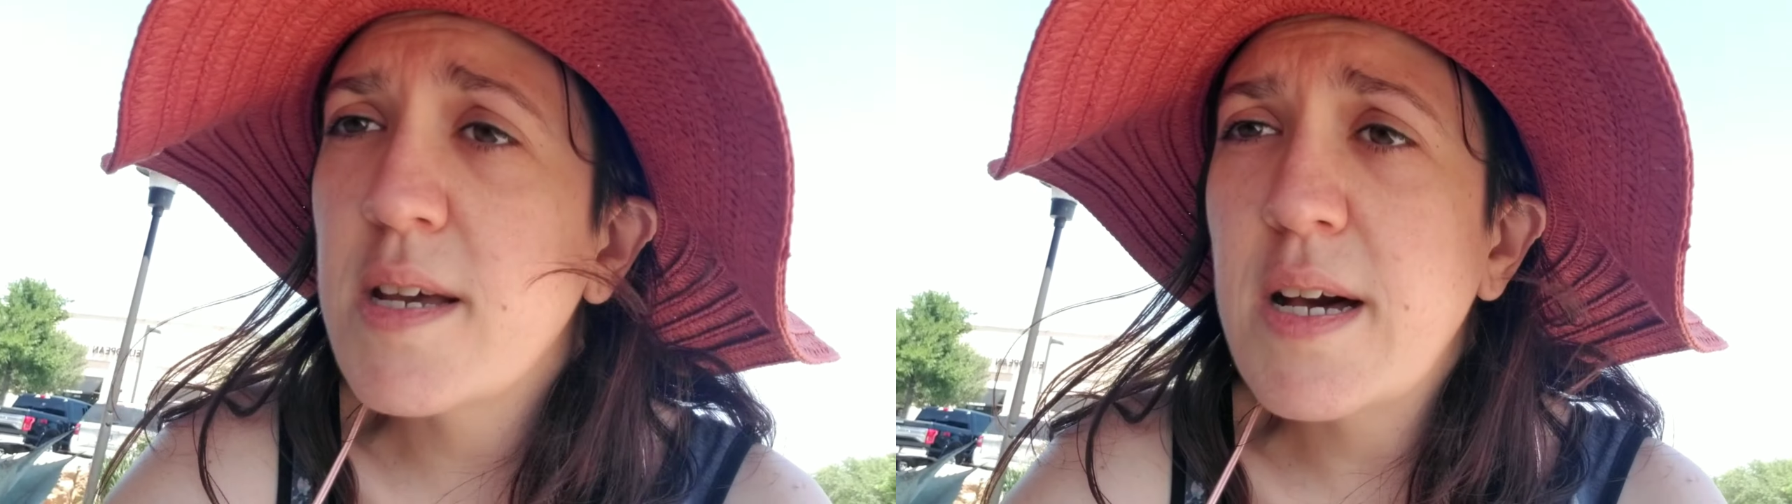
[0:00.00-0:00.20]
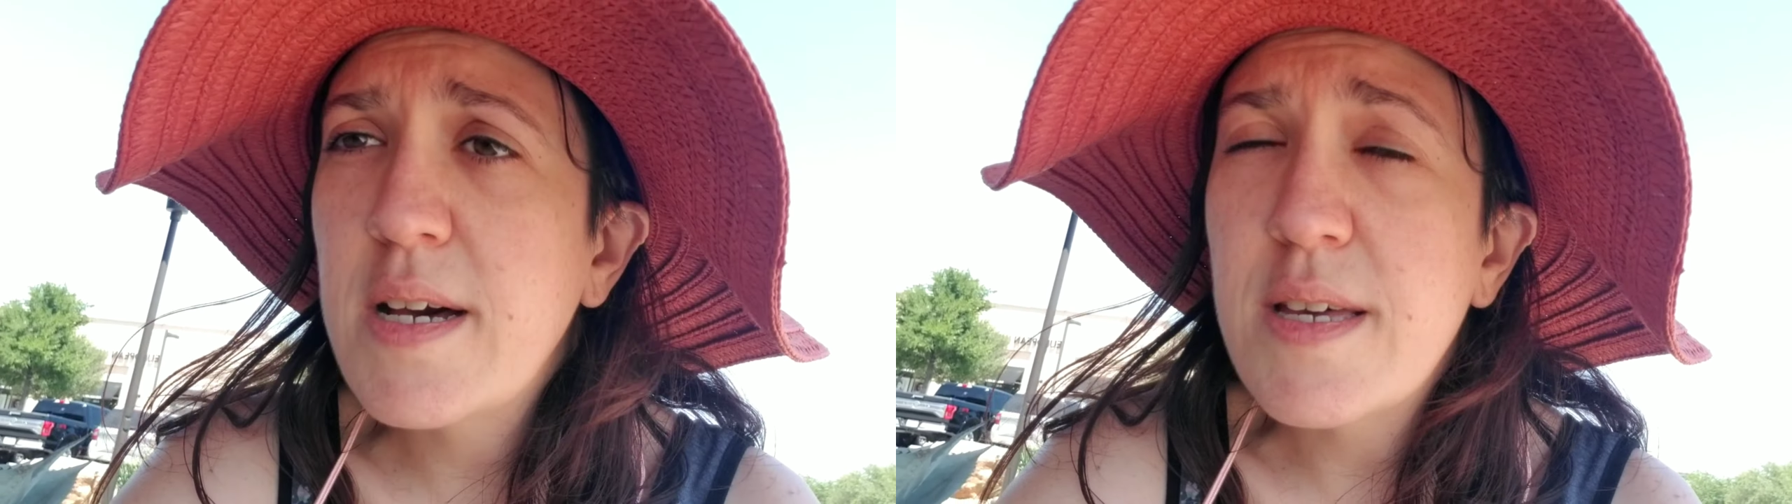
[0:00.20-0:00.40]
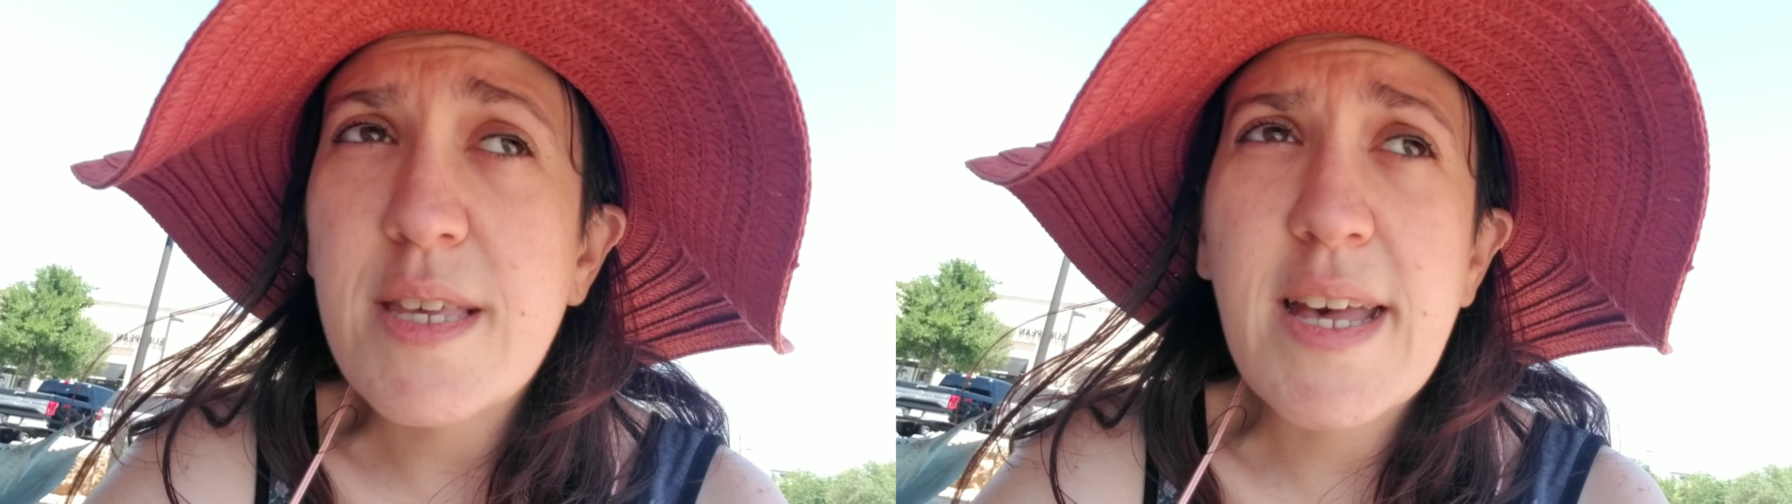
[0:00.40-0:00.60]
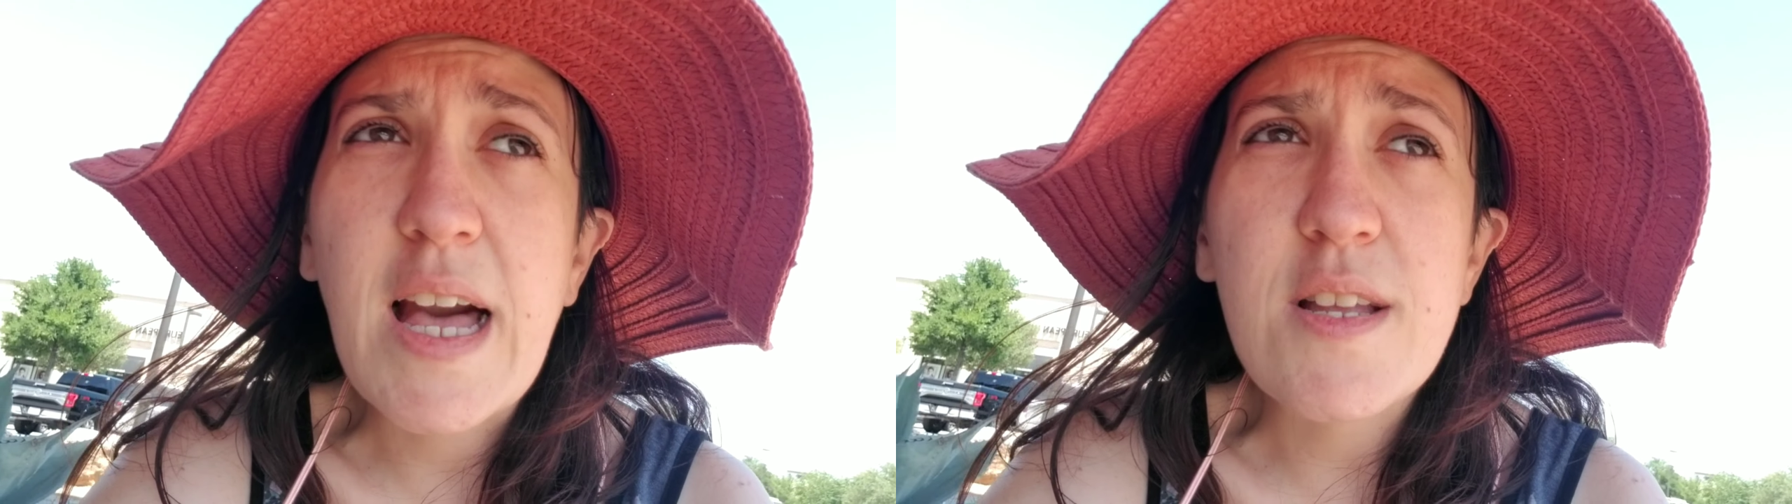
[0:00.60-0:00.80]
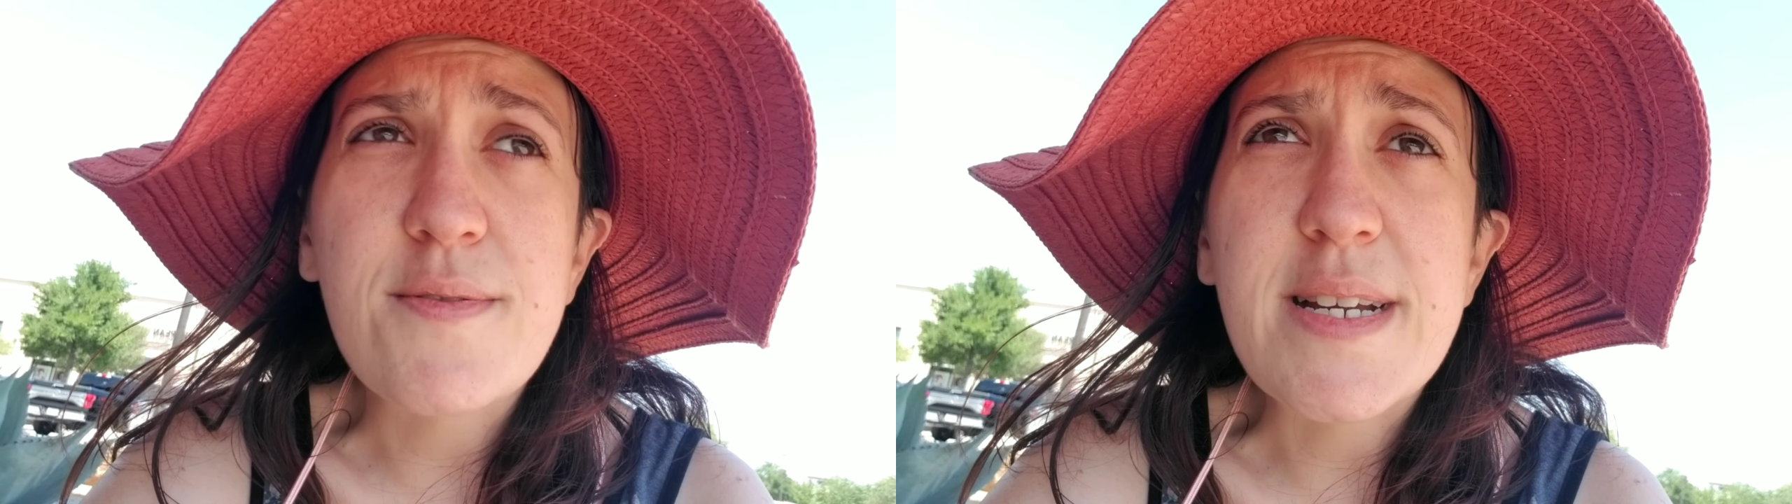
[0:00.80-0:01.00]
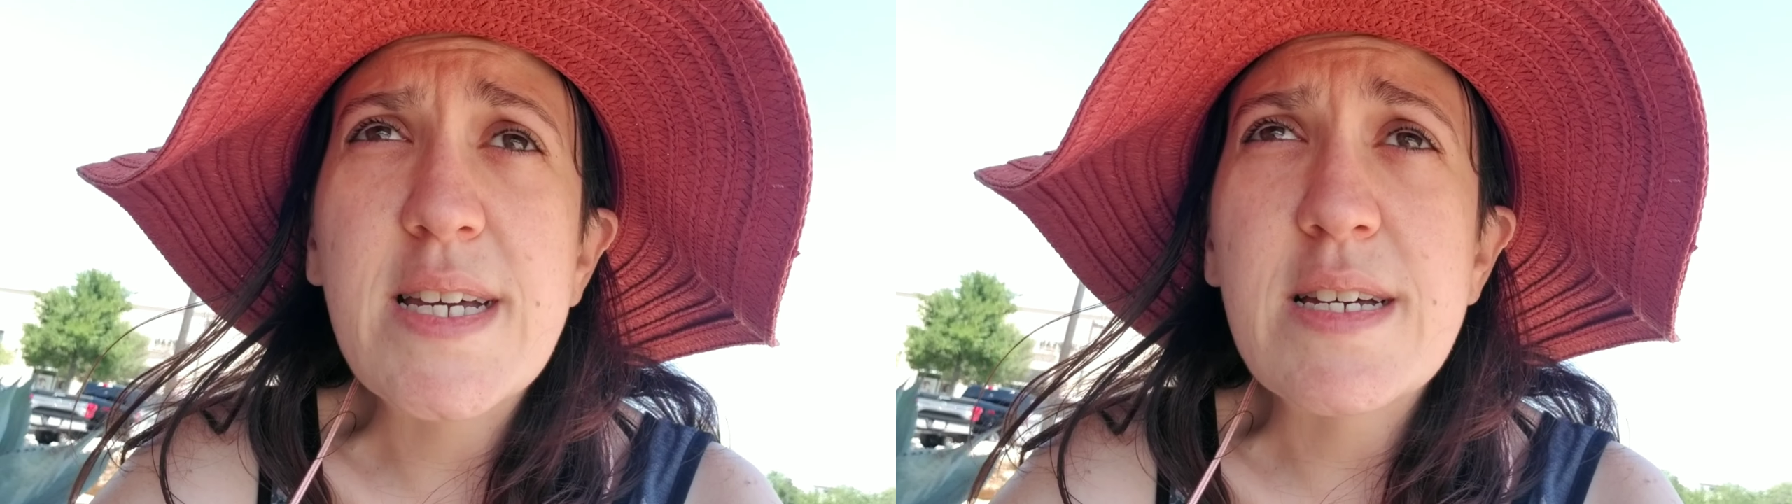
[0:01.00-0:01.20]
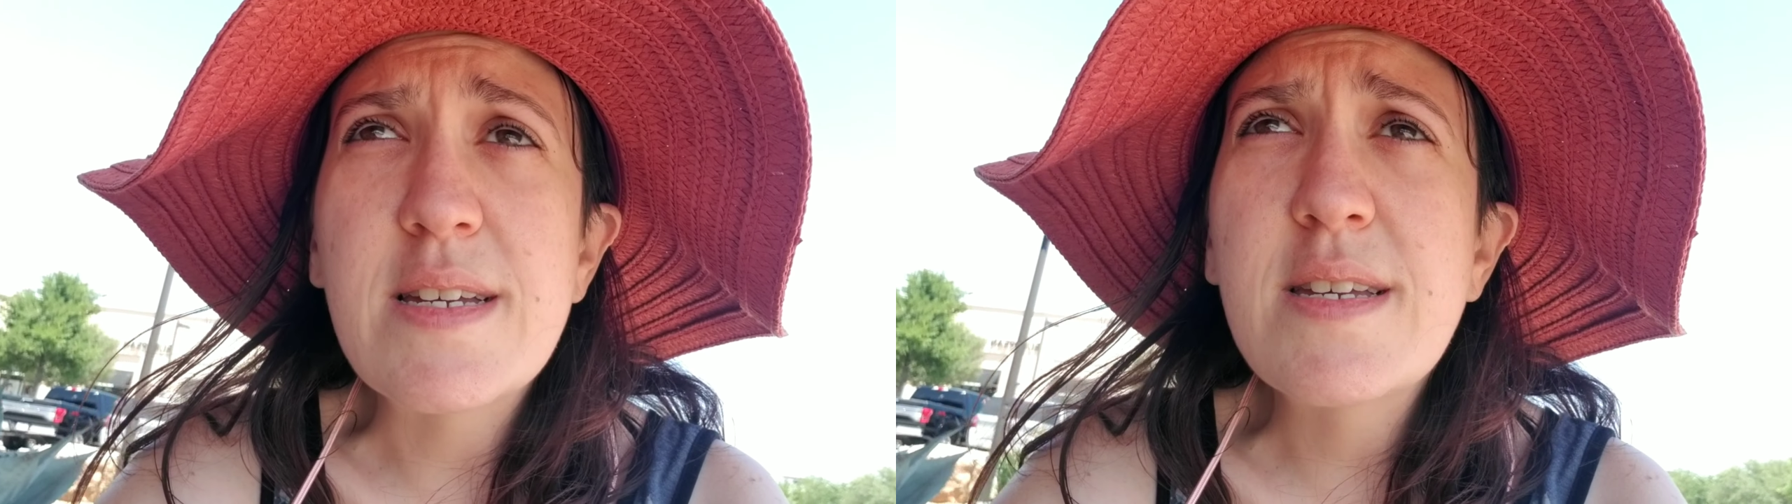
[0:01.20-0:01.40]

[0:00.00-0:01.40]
uh, the Galleria